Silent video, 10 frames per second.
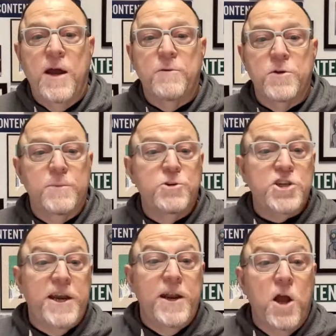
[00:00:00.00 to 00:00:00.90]
I really
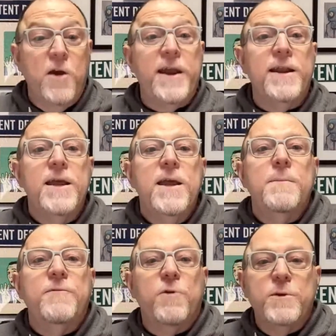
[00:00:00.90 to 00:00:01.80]
appreciate it. All right,
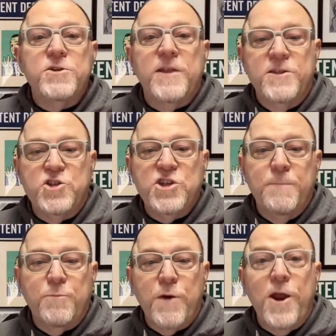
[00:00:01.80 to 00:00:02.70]
before we do that, let's
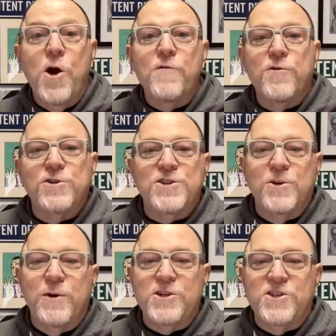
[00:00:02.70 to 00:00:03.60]
jump right over to the
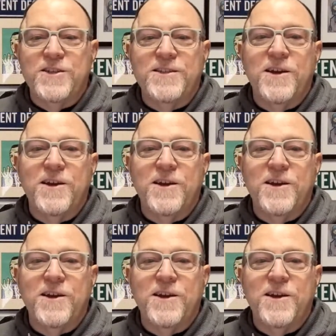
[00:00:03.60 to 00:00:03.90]
questions.